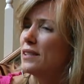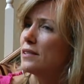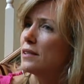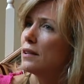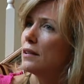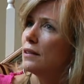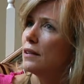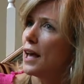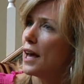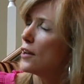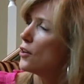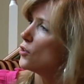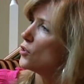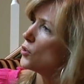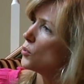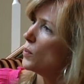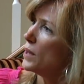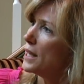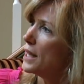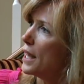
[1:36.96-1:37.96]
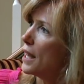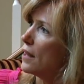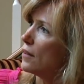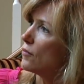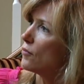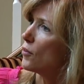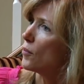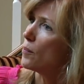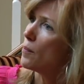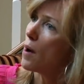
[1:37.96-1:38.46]
It's the letters we
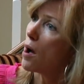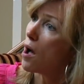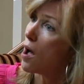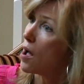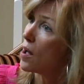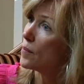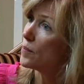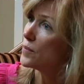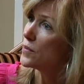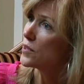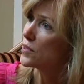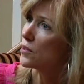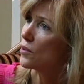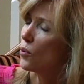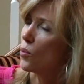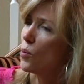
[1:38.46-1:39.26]
get from moms